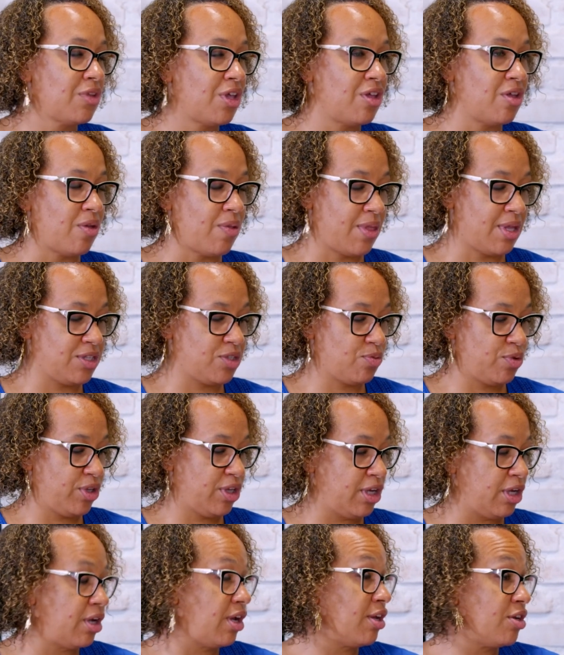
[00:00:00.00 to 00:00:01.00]
Well, that's
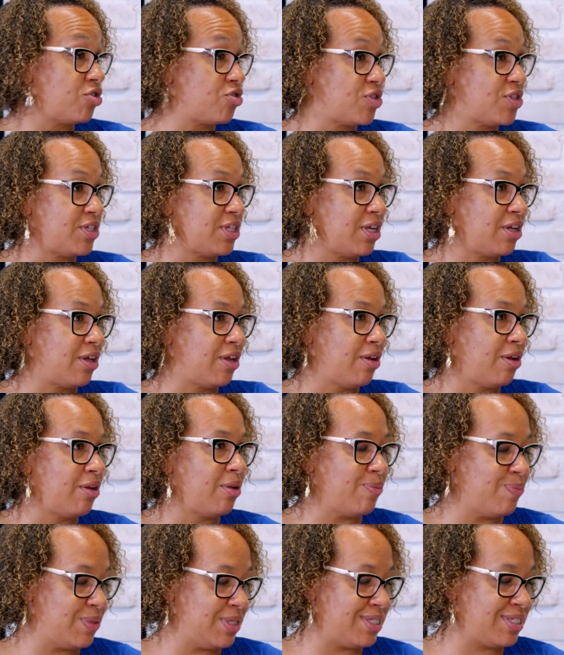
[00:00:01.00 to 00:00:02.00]
really interesting and
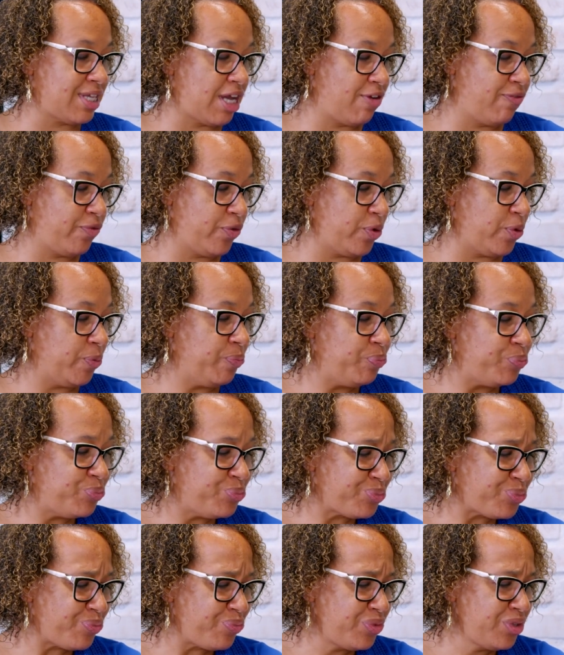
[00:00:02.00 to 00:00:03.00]
insightful.
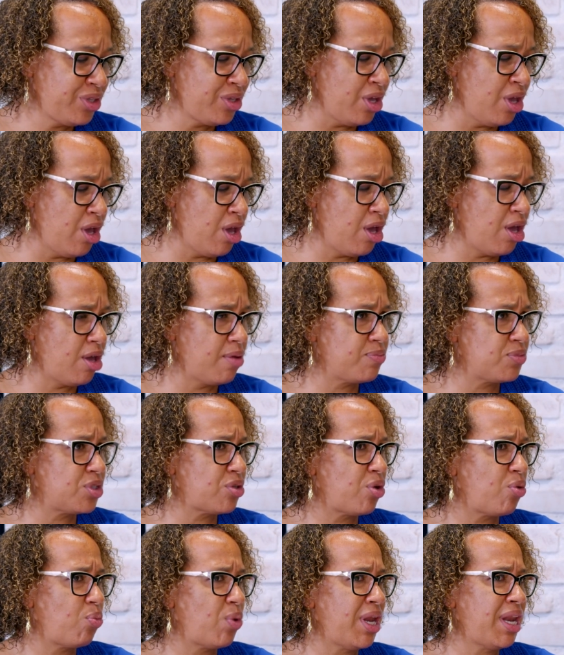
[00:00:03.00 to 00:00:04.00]

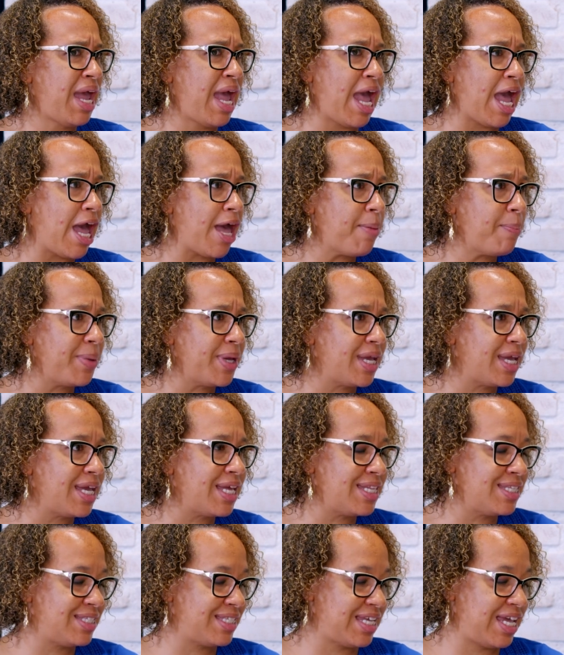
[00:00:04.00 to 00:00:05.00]
So, what
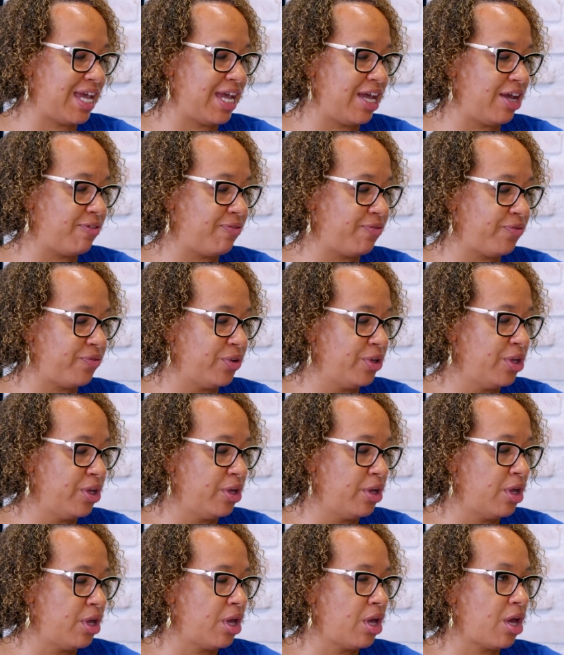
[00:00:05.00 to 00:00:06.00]
happens if
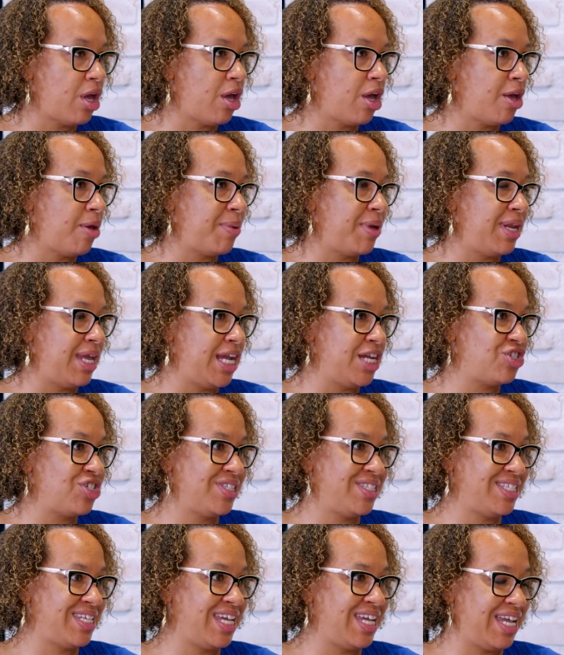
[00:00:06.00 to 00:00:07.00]
an
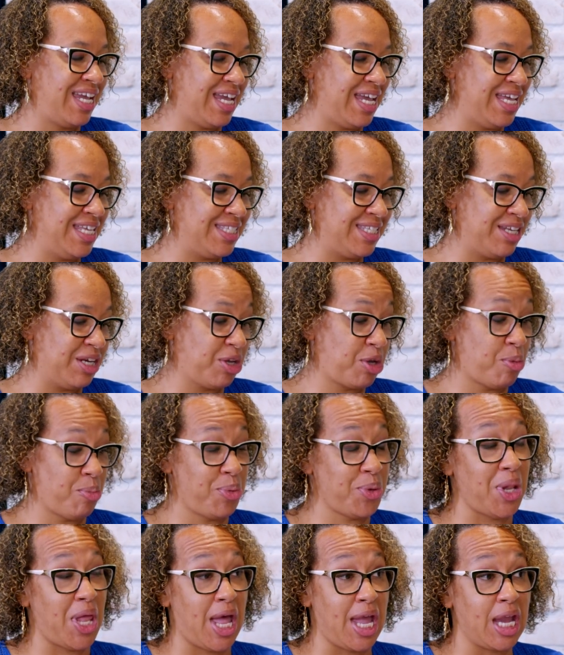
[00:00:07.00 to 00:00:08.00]
agency isn't
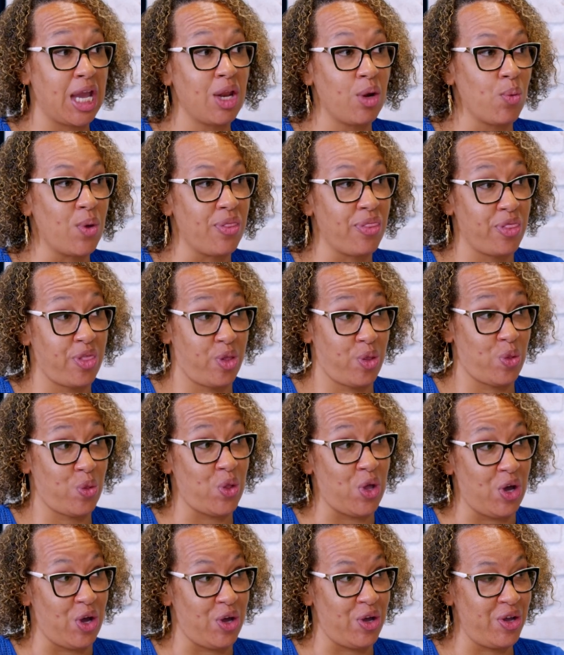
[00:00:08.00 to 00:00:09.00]
compliant with the
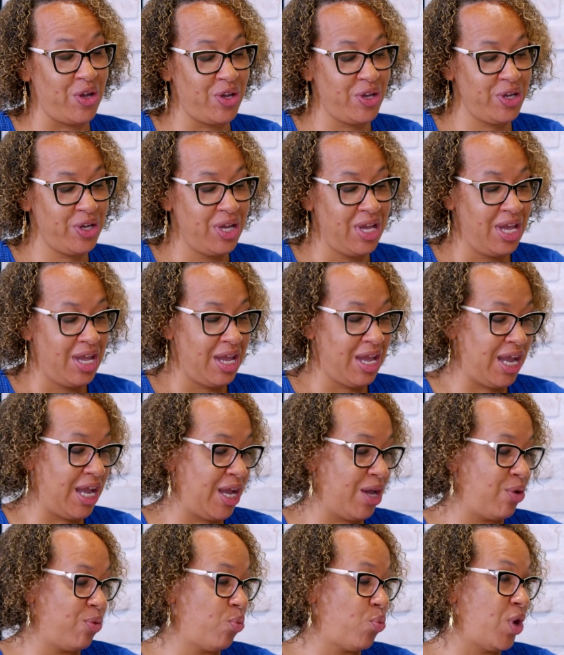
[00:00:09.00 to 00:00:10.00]
law?
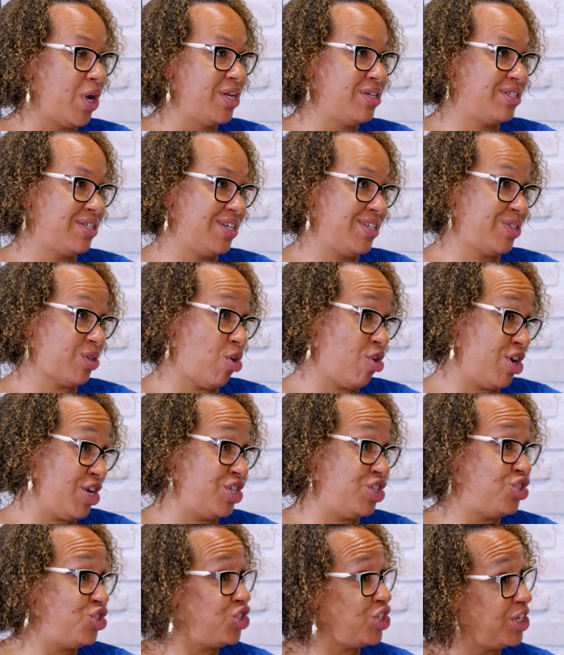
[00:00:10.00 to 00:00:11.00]
And what does
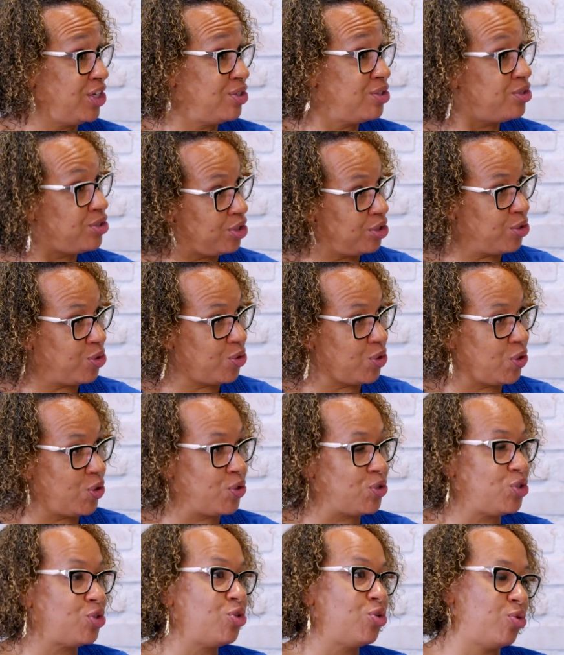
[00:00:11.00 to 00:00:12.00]
RSG
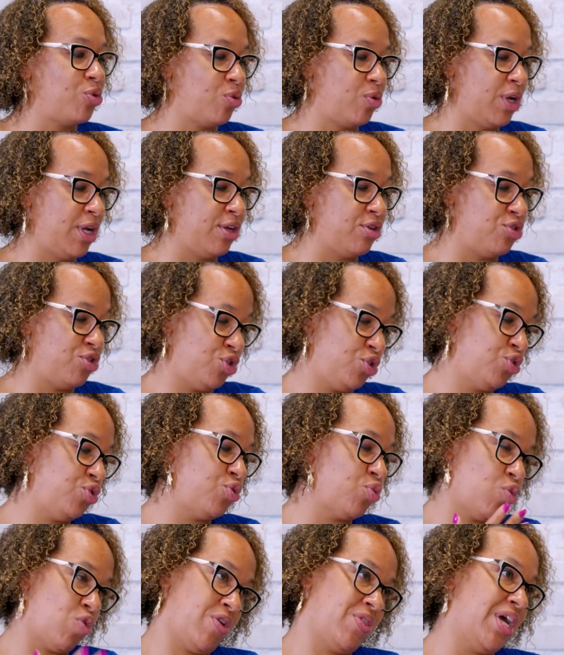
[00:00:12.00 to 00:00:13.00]
do to
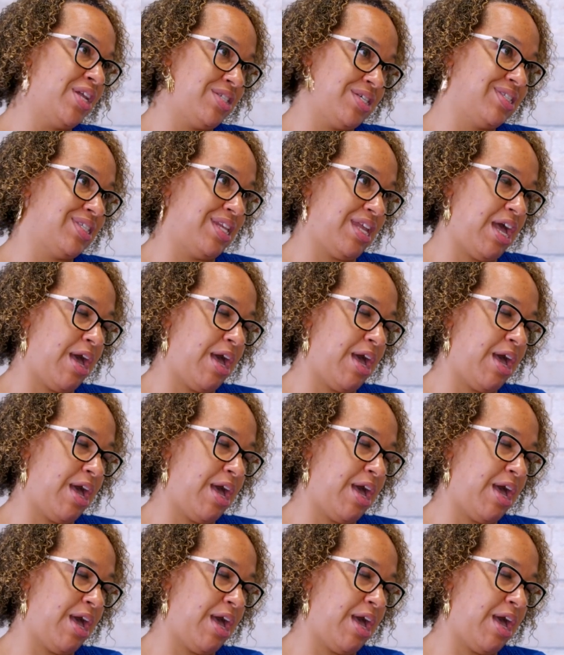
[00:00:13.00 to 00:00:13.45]
ensure that doesn't